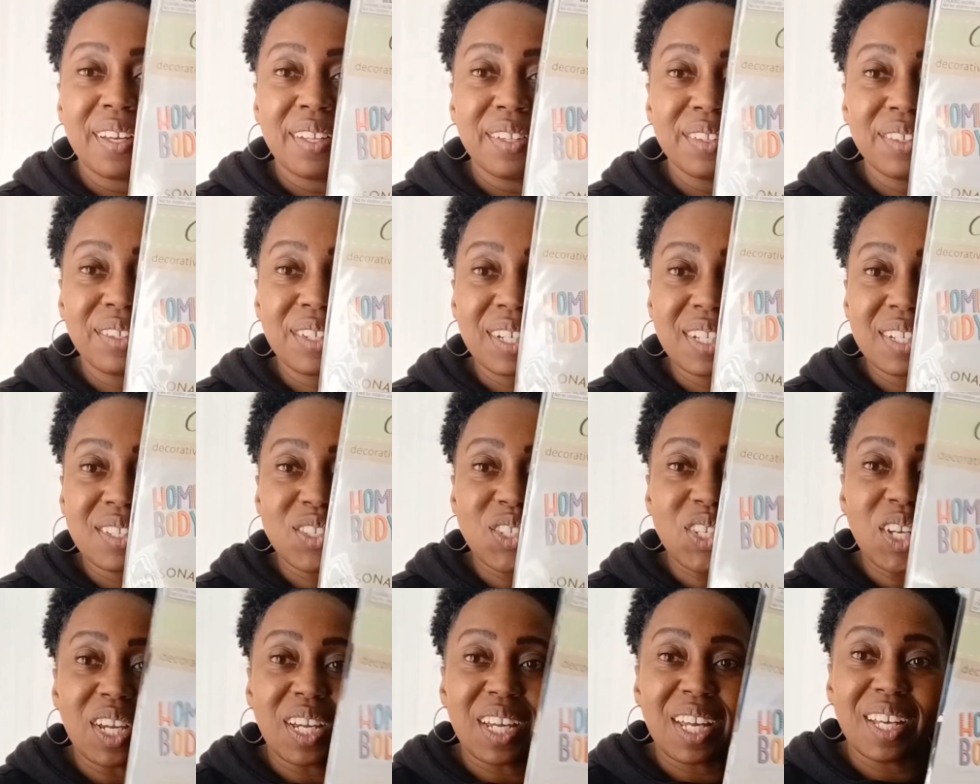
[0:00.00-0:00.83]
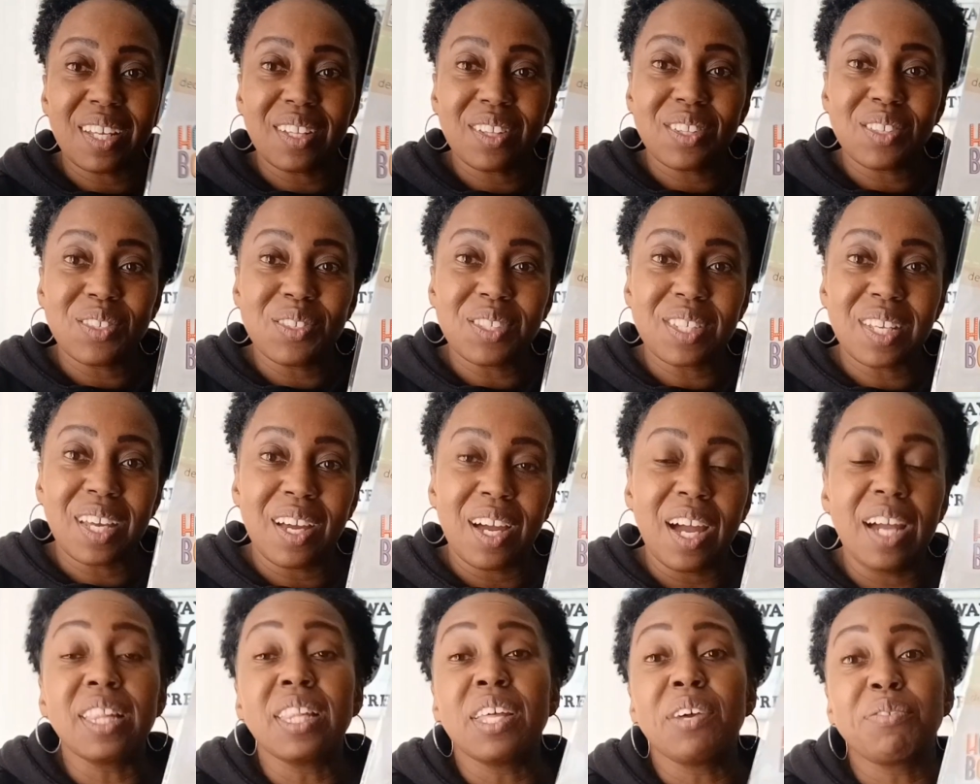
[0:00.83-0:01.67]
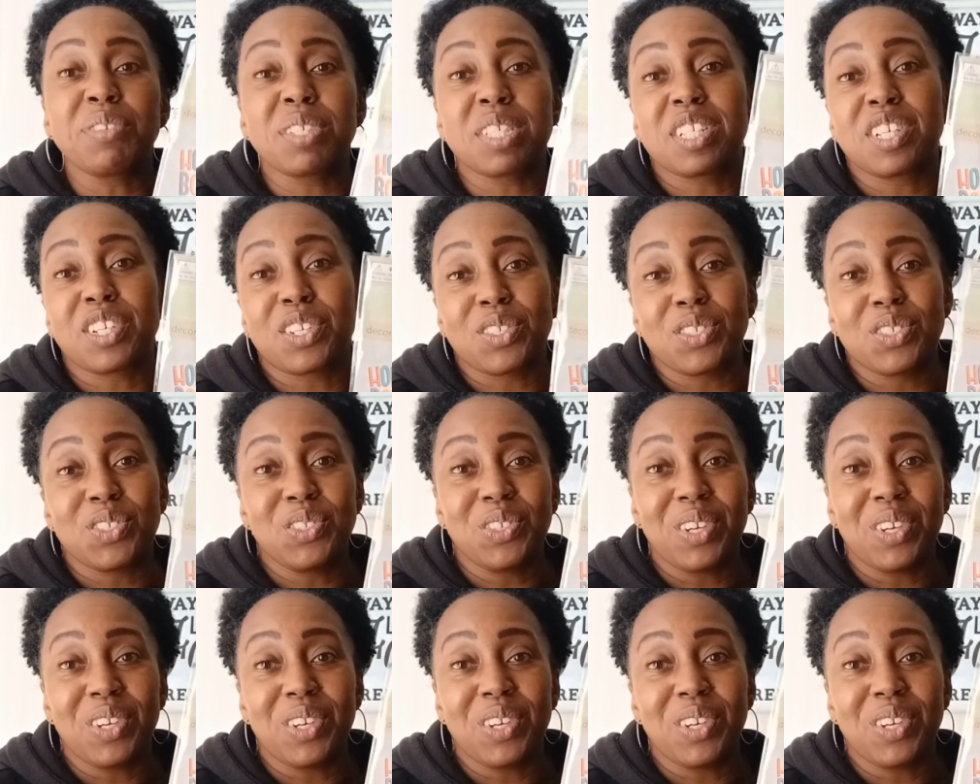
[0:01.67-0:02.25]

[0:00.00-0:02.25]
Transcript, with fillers: look at check out those out i love stickers